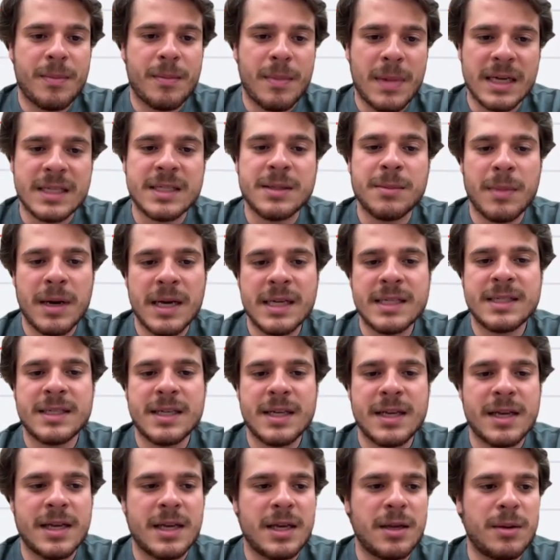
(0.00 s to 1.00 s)

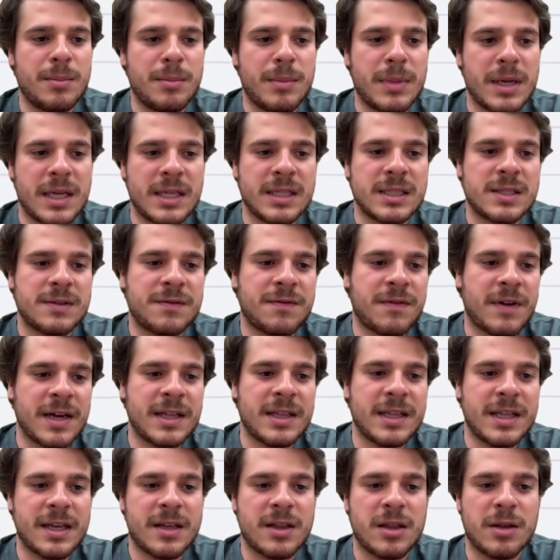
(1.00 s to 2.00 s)
Maximizing, it means
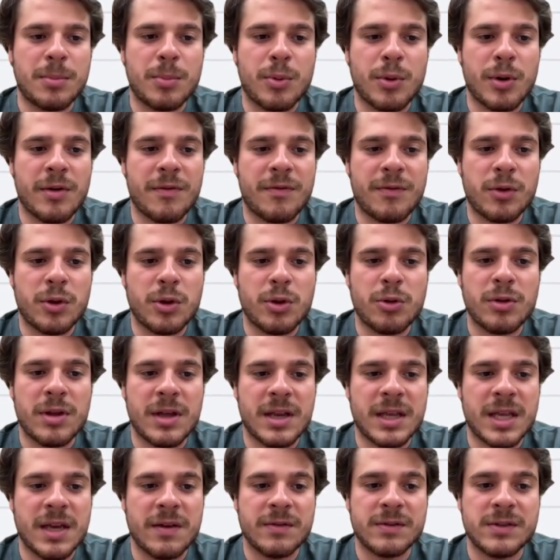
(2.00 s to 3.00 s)
finding the portfolio
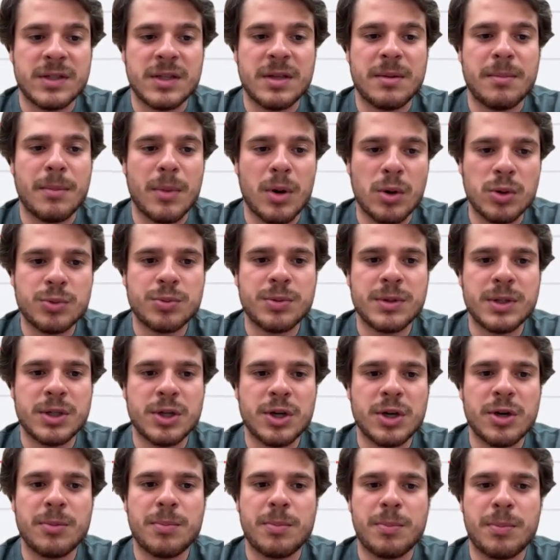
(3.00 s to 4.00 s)
that gives the most
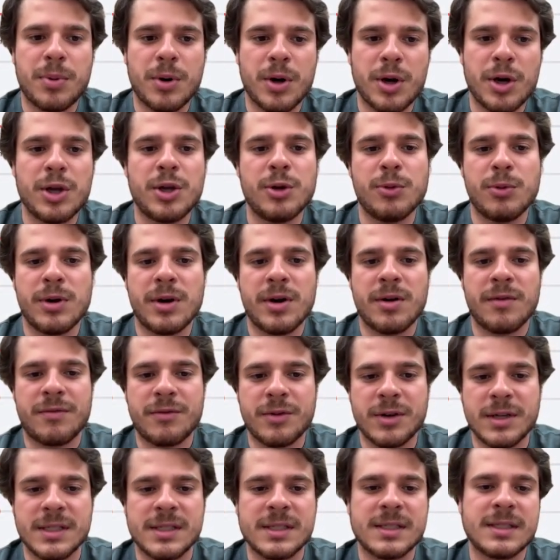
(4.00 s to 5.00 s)
return per unit
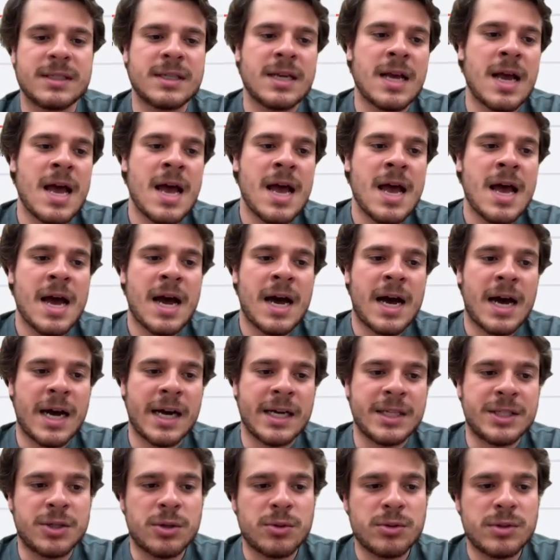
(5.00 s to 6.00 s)
of risk.
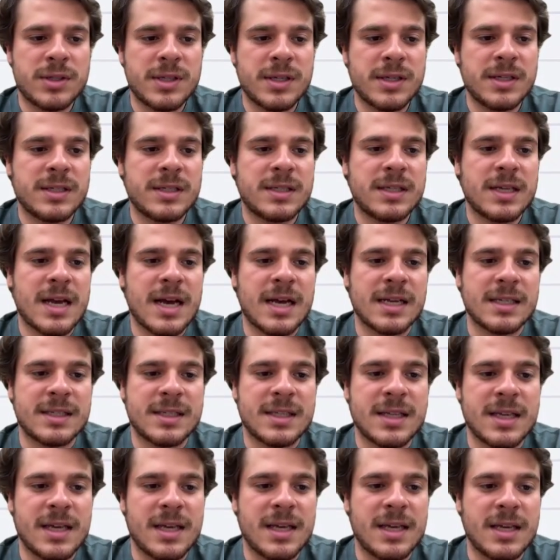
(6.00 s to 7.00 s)
I chose this
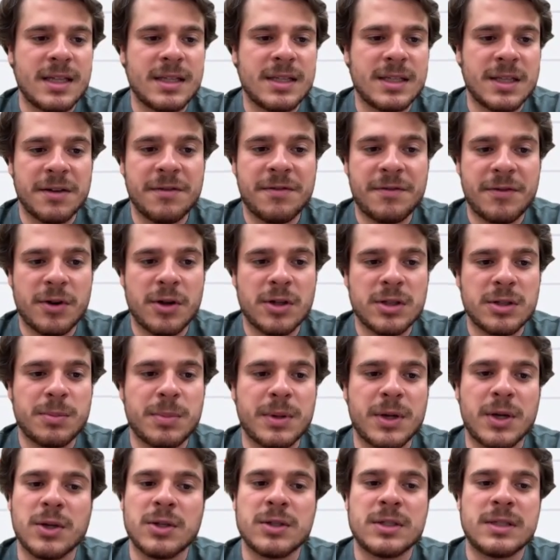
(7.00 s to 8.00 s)
as the default
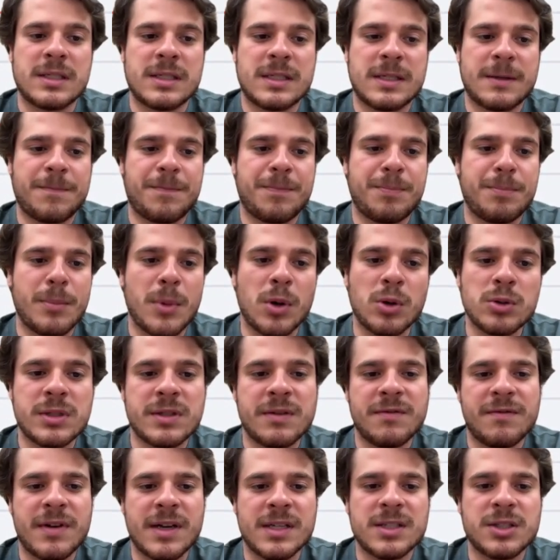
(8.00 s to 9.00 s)
because
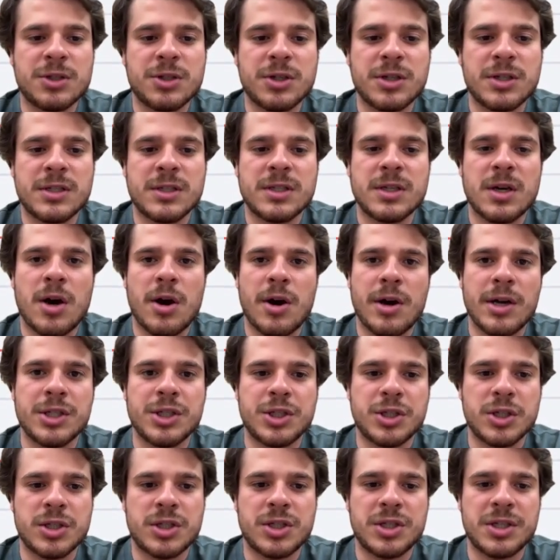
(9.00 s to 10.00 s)
most investors
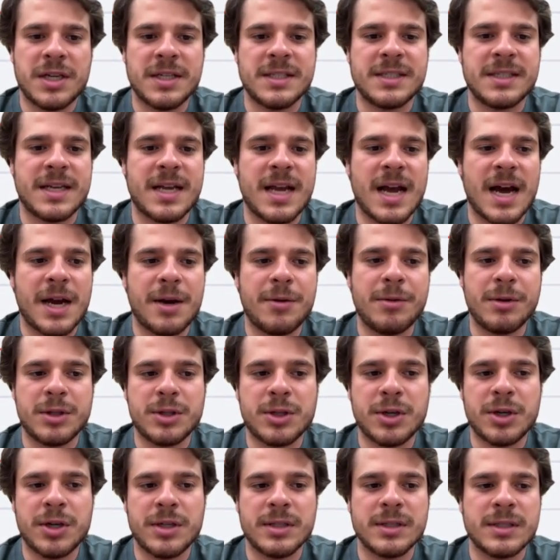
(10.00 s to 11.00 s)
aren't just chasing high
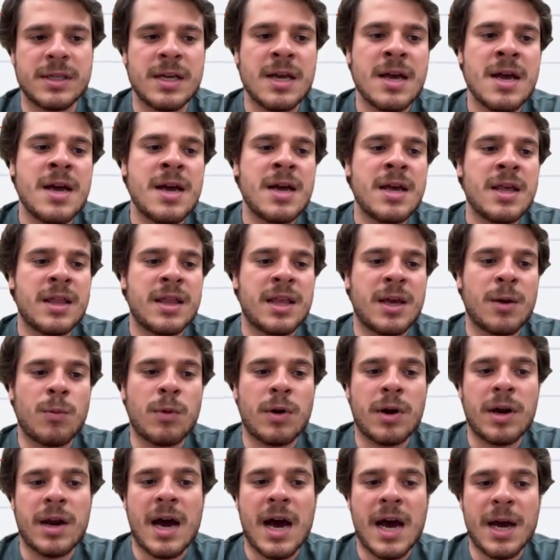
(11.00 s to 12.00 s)
returns. They
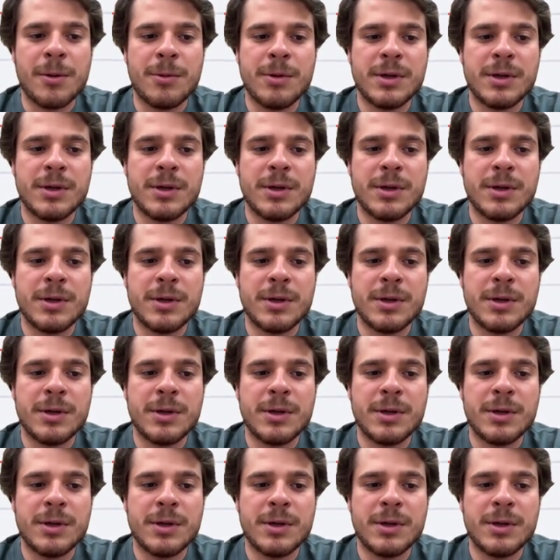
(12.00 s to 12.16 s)
want high